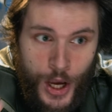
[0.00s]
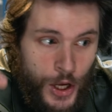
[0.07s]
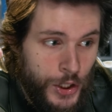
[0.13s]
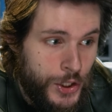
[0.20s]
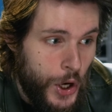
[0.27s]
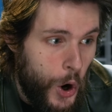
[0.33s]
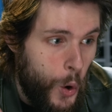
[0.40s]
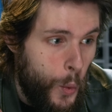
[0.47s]

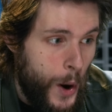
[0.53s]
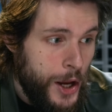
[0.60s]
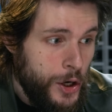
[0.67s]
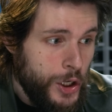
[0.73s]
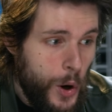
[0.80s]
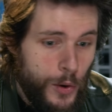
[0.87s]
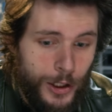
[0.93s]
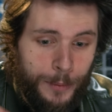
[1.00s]
So when
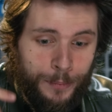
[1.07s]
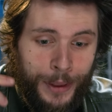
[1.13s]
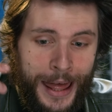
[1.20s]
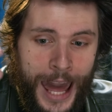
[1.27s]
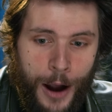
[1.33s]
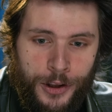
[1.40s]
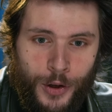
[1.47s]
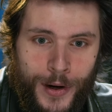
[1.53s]
you're going to
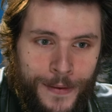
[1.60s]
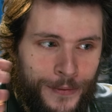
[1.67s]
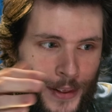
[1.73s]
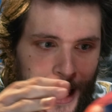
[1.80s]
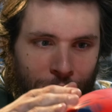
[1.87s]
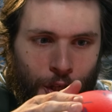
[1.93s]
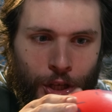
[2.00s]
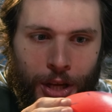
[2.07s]
play out the
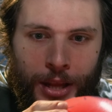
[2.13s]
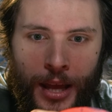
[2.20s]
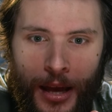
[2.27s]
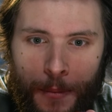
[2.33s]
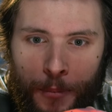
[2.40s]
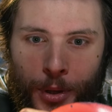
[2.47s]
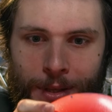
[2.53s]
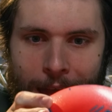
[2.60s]
reflection,
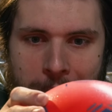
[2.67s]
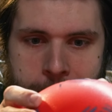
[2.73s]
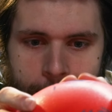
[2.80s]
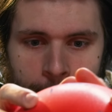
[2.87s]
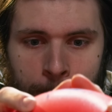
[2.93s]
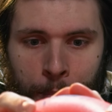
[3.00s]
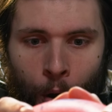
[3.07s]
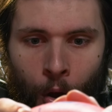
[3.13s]
put the
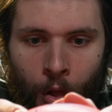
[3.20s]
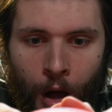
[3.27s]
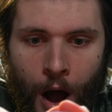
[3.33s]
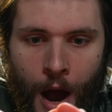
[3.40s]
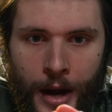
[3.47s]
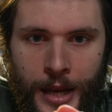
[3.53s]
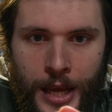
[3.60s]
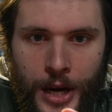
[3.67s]
half ball
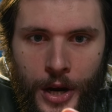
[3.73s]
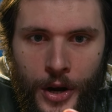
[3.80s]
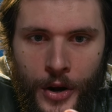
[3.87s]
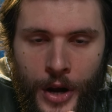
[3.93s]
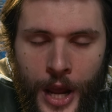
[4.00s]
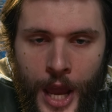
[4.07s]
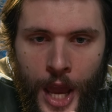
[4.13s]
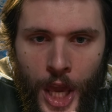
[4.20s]
on here.